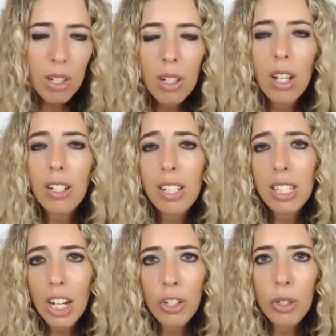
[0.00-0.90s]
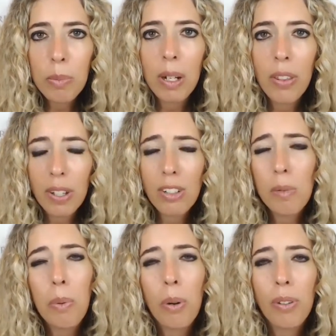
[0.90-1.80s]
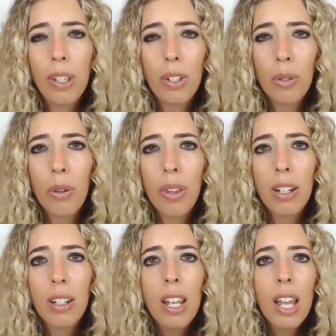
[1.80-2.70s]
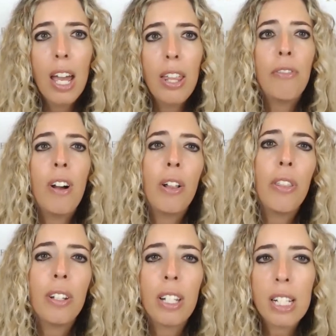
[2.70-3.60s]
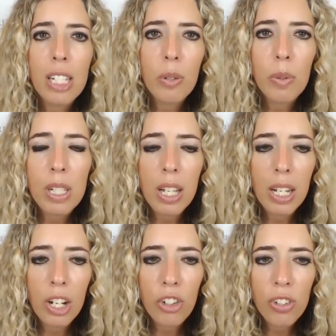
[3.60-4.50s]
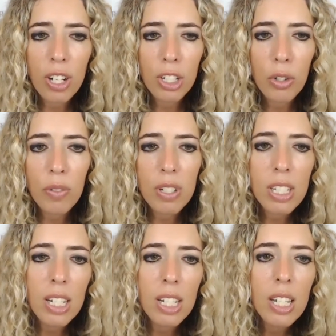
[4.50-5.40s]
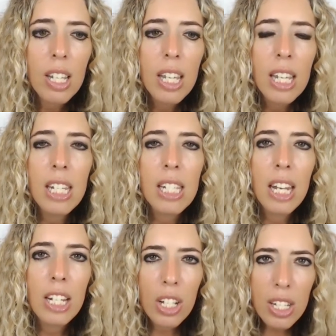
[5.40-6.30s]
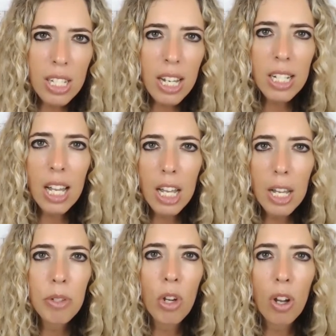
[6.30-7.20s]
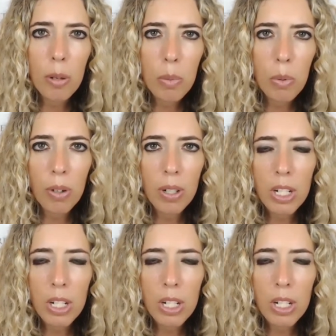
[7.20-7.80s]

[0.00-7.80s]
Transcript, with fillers: Not to scare you, but I think it's important that you know that. And the final thing to consider when selling to HSN and QVC is that it does take time to onboard.